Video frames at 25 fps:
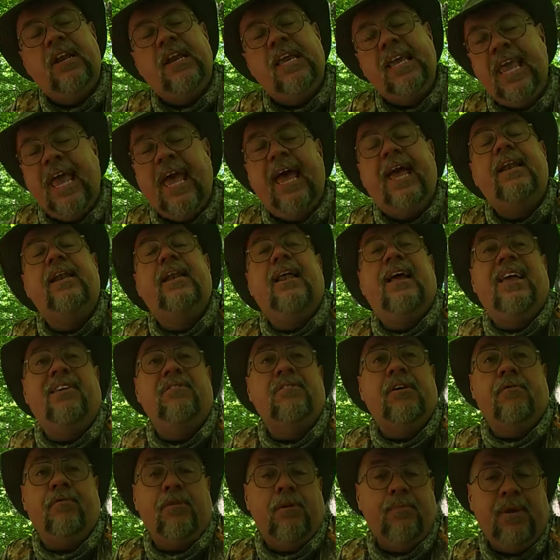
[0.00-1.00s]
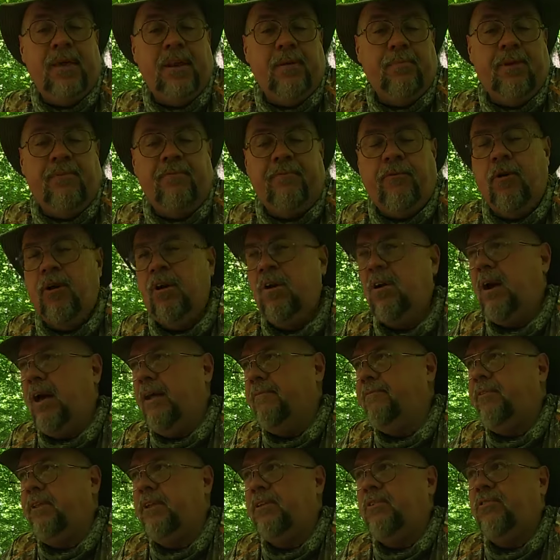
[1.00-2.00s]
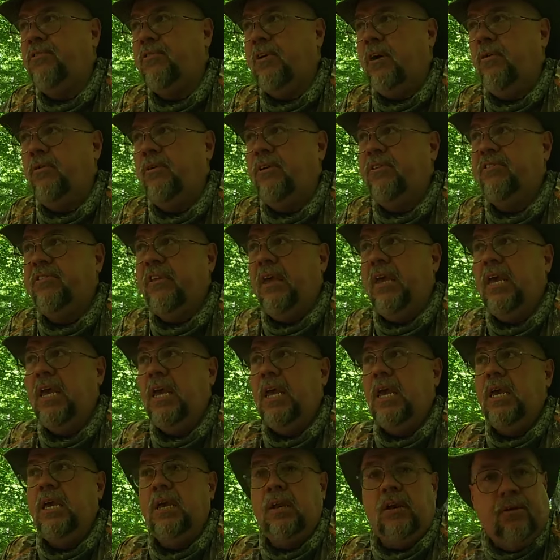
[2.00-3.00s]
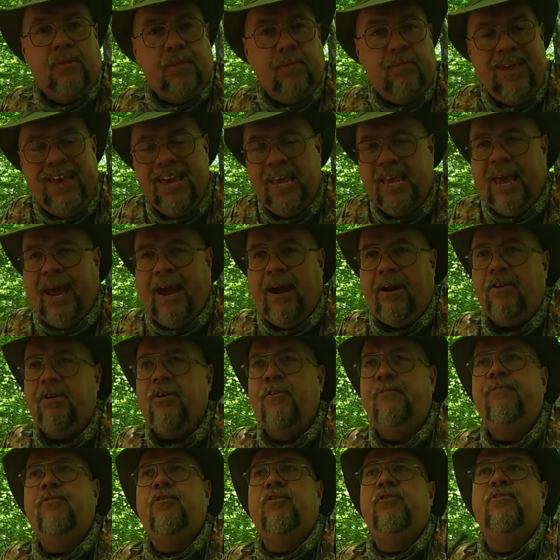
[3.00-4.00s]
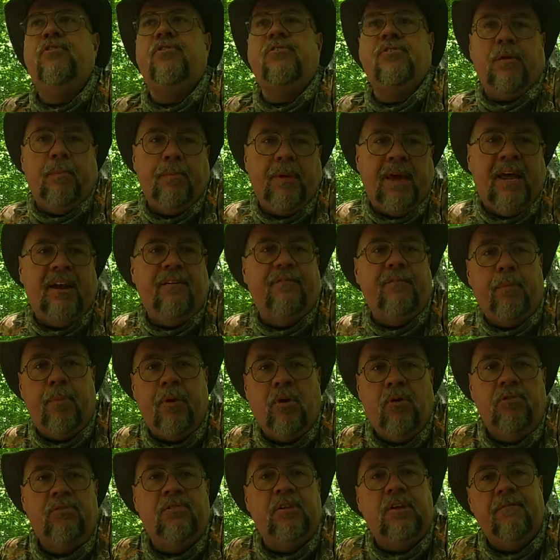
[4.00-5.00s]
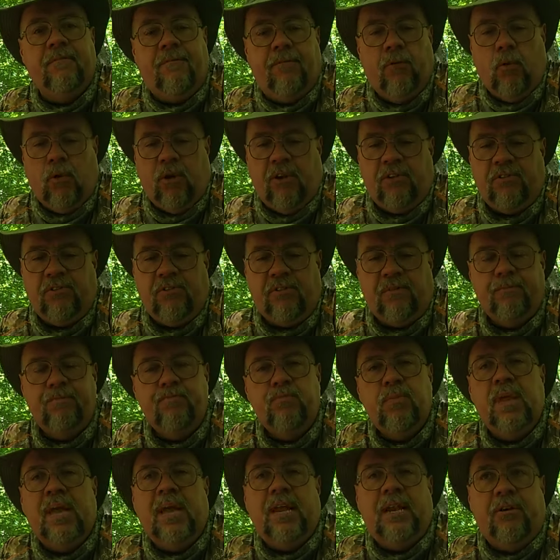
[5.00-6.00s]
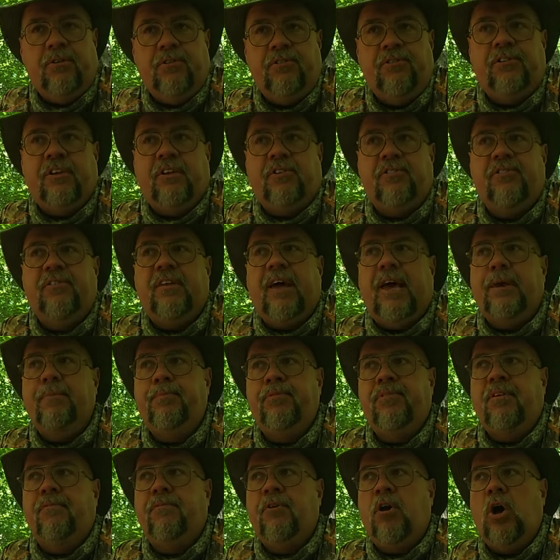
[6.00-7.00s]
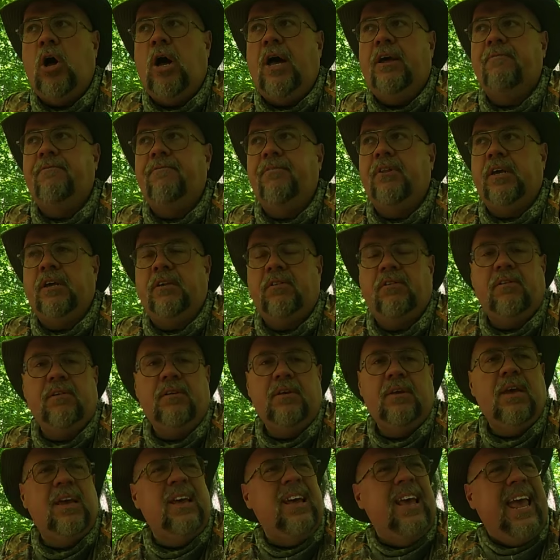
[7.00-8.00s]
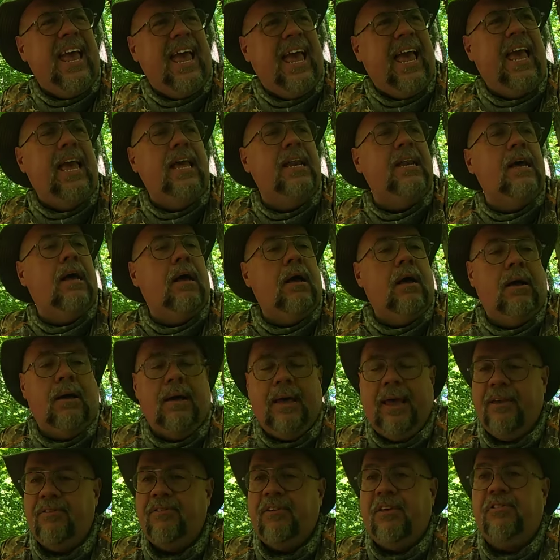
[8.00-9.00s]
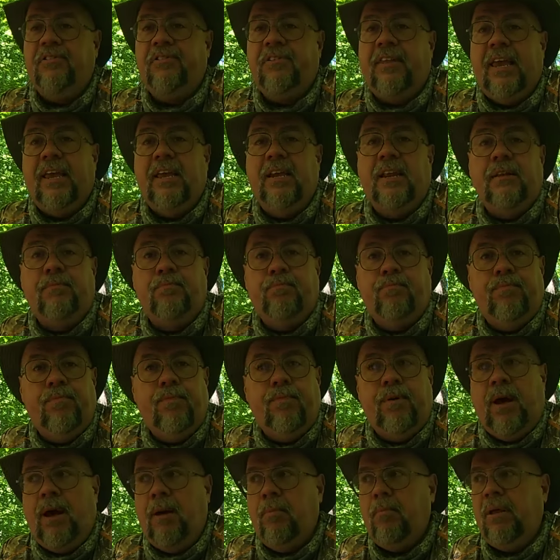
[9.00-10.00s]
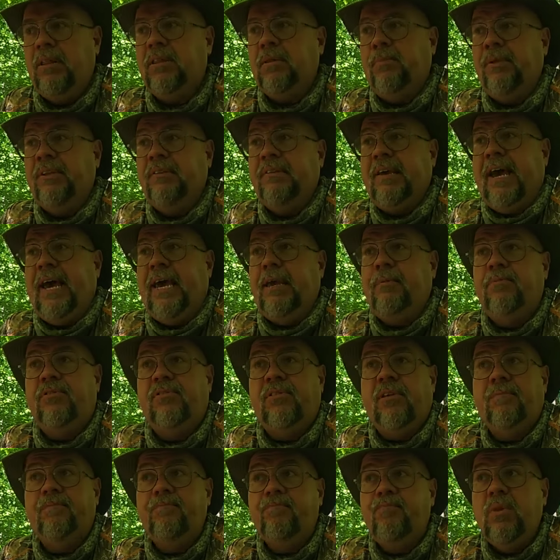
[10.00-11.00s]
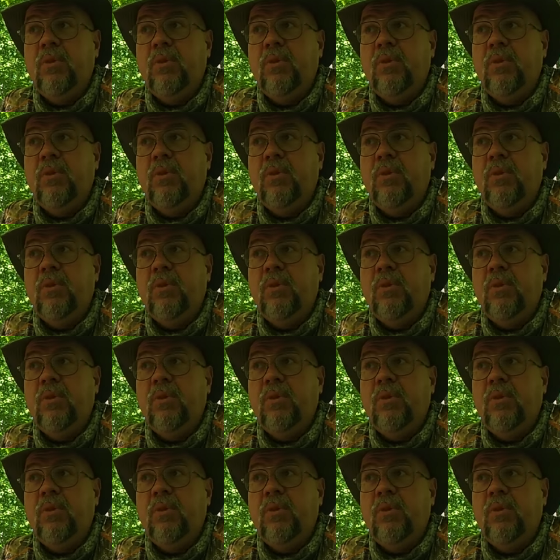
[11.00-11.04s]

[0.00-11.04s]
And again, as I repeated before, conflict is always, the main character versus some kind of opposing force. And there are 6 types of conflict. And as I stated multiple times,